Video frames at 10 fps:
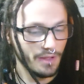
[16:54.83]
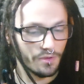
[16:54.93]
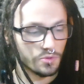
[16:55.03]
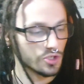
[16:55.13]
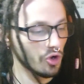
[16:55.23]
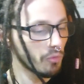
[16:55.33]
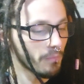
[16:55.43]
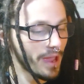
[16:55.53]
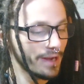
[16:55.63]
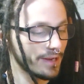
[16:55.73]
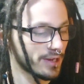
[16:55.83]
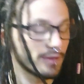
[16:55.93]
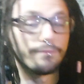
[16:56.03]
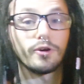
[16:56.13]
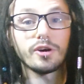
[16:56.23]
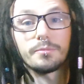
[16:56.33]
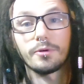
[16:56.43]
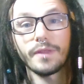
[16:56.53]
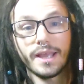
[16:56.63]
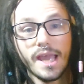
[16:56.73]
there was no man in the
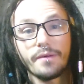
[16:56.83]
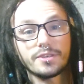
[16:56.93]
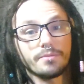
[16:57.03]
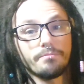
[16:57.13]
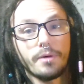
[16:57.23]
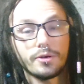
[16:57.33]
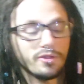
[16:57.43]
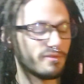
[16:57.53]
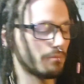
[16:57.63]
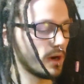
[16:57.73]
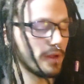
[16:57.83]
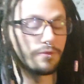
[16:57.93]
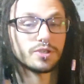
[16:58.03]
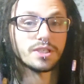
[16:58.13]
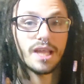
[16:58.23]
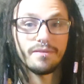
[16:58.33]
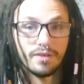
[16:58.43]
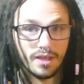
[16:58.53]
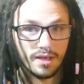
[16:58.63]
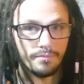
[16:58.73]
convertible that gave us a bundle of money for
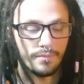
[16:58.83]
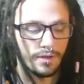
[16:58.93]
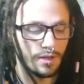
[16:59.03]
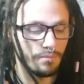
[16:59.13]
saving him